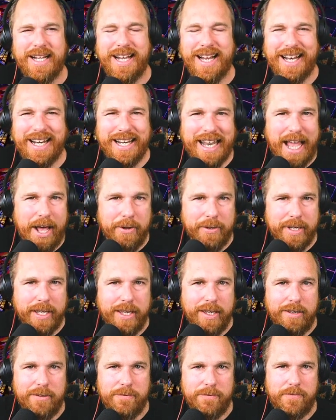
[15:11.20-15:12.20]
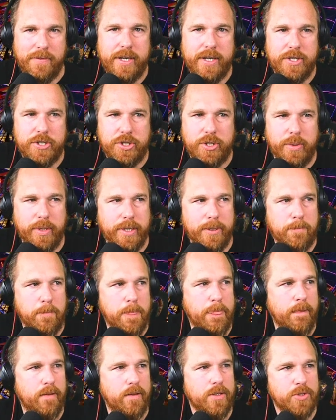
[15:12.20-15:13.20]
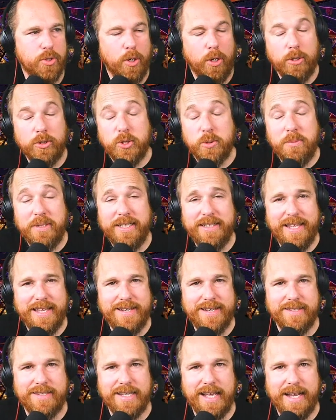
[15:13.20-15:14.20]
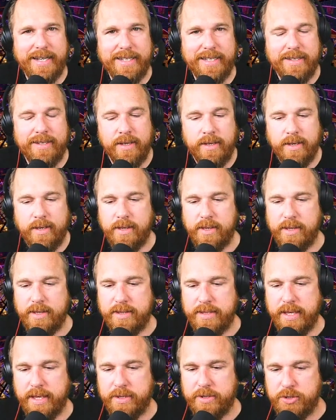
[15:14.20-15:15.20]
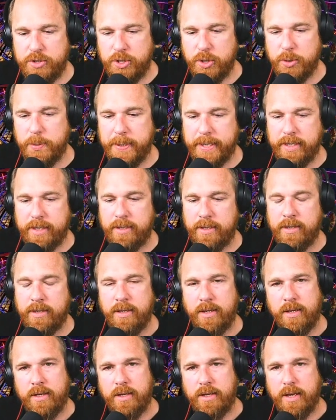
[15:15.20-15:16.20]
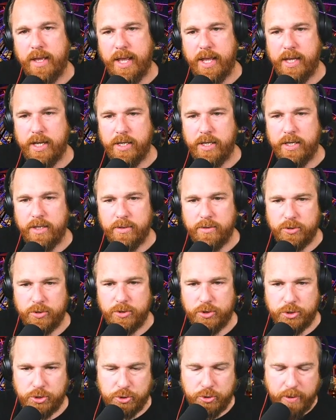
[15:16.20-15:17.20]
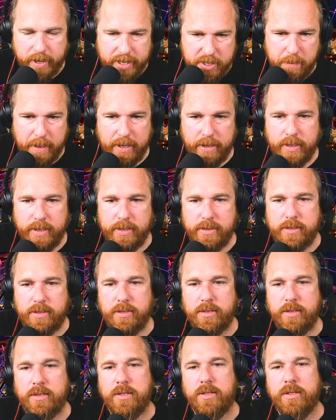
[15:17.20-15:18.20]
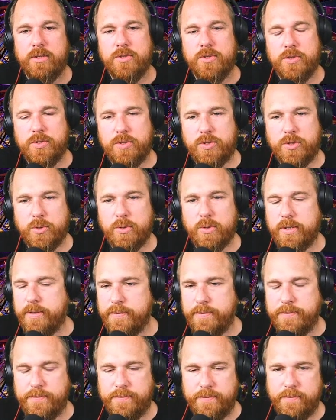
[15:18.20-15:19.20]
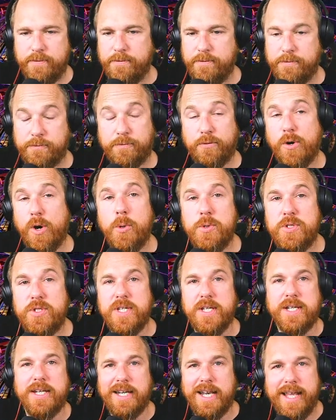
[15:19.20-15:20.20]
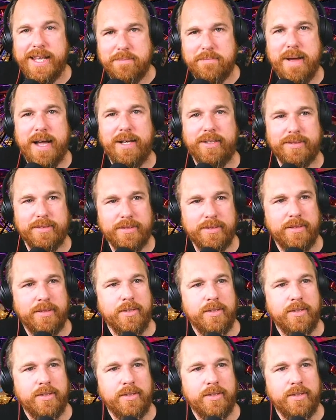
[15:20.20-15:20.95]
cloudy finish to it. So ultimately, they decided that doing a transparent, sort of frozen like mountain